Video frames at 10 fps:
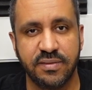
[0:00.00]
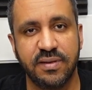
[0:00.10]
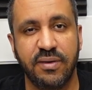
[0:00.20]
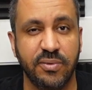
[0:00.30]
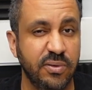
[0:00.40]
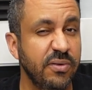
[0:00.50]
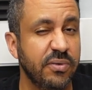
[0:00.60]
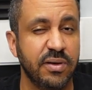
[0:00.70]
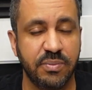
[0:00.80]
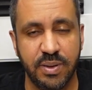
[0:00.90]
house software, and
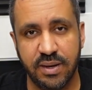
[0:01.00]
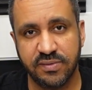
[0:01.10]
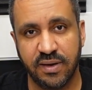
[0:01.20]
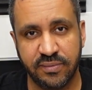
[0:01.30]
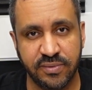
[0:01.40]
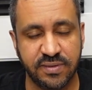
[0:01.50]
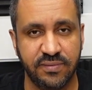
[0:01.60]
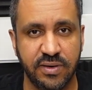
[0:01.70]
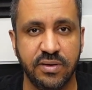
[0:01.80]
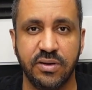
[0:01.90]
overall the pit house software is a
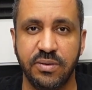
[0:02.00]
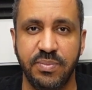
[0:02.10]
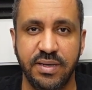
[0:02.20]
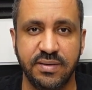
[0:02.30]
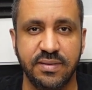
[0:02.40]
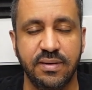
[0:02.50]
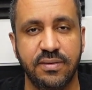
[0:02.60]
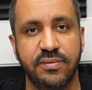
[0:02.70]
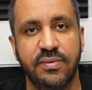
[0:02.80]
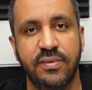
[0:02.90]
very good piece
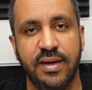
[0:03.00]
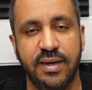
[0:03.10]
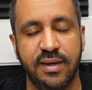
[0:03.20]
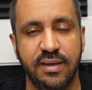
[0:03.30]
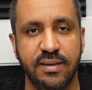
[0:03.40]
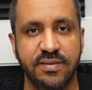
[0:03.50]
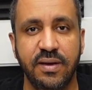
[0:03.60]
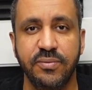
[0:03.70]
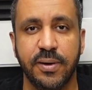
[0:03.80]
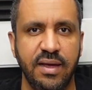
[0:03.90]
of
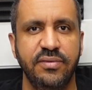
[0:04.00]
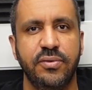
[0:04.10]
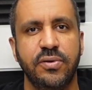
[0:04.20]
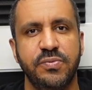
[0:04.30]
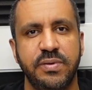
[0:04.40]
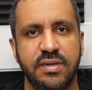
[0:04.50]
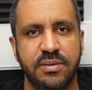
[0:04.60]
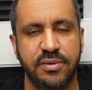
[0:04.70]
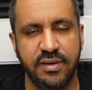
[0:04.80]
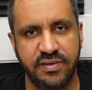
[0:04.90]
software. And of course, we talk
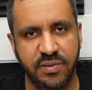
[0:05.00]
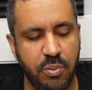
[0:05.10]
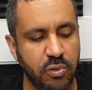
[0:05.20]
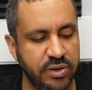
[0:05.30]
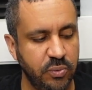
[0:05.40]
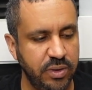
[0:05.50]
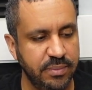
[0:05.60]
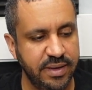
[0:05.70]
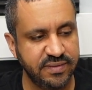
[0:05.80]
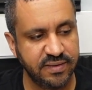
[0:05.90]
about the supporting
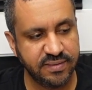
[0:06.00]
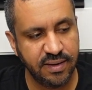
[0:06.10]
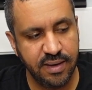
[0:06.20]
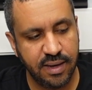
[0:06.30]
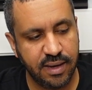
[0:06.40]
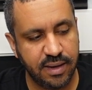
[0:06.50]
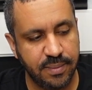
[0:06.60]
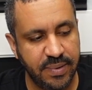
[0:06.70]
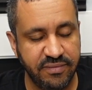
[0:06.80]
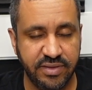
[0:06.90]
wheelbases.
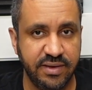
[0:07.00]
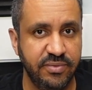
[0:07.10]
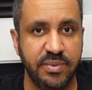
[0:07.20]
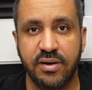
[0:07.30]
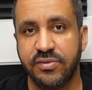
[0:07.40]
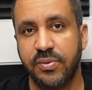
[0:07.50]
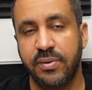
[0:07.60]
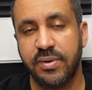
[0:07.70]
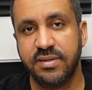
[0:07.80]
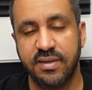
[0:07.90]
Everything from the
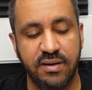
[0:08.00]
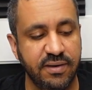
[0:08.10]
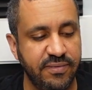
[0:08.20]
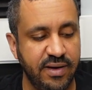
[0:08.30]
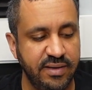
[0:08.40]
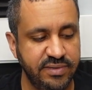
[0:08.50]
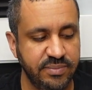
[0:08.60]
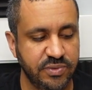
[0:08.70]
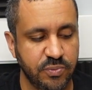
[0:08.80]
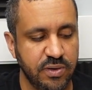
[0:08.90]
R21 to the R5
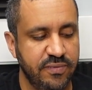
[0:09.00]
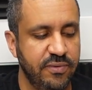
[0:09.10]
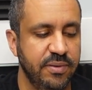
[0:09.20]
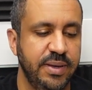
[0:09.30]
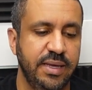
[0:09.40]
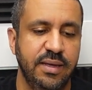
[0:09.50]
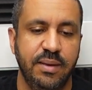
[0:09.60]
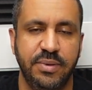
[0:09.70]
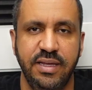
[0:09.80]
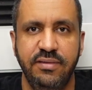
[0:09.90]
seem to work for me.
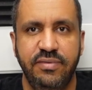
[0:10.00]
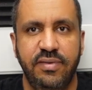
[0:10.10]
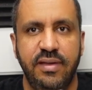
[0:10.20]
I believe